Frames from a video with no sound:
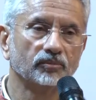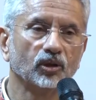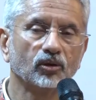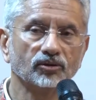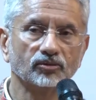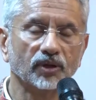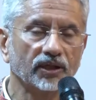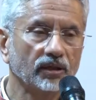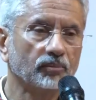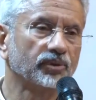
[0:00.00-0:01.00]
Because
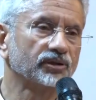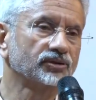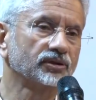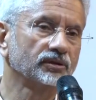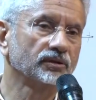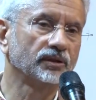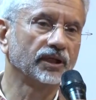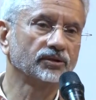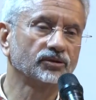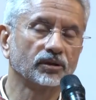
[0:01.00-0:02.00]
when a person
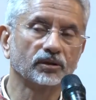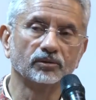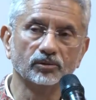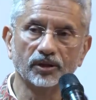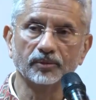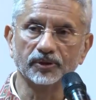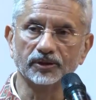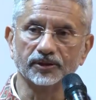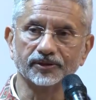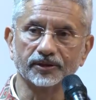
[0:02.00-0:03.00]
gets a good
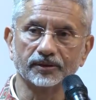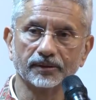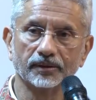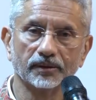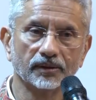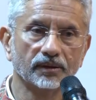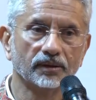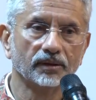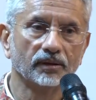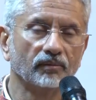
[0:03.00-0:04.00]
reputation,
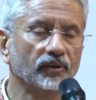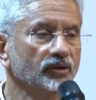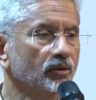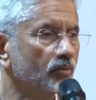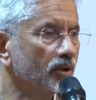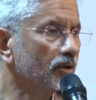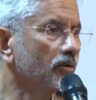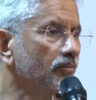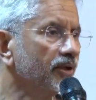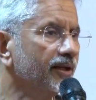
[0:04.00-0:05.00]
when the
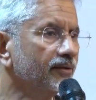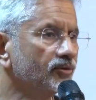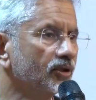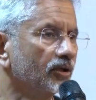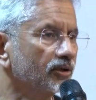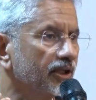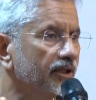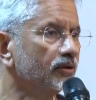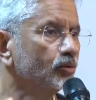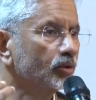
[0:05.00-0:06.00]
world believes that
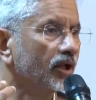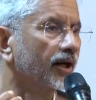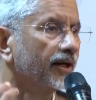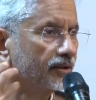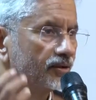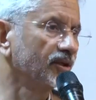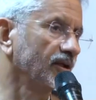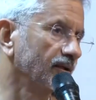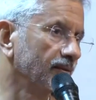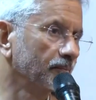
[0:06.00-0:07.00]
they do the right
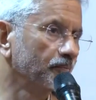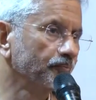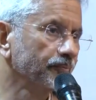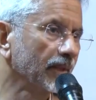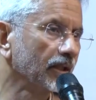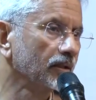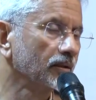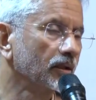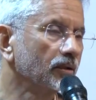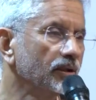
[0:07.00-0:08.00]
thing,
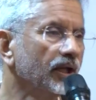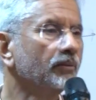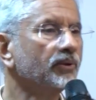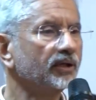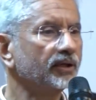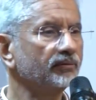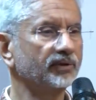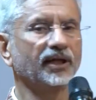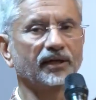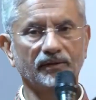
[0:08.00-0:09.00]
that they will
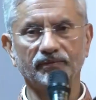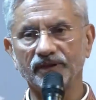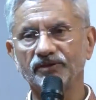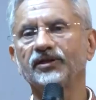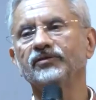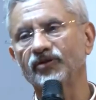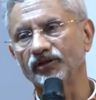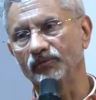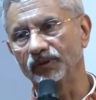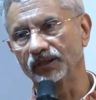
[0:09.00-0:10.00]
give their everything for
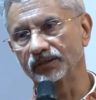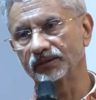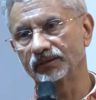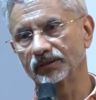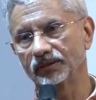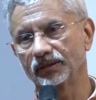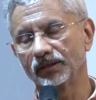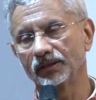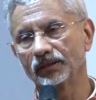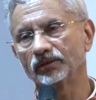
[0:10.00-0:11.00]
the world
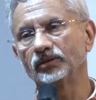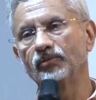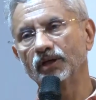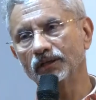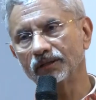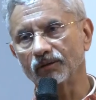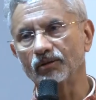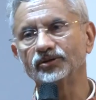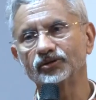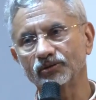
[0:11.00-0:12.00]

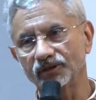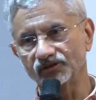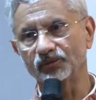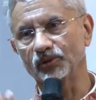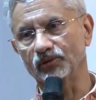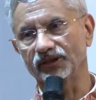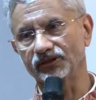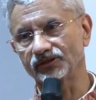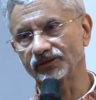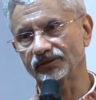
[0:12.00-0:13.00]
also
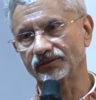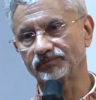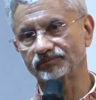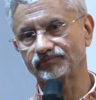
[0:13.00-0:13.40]
reciprocates it.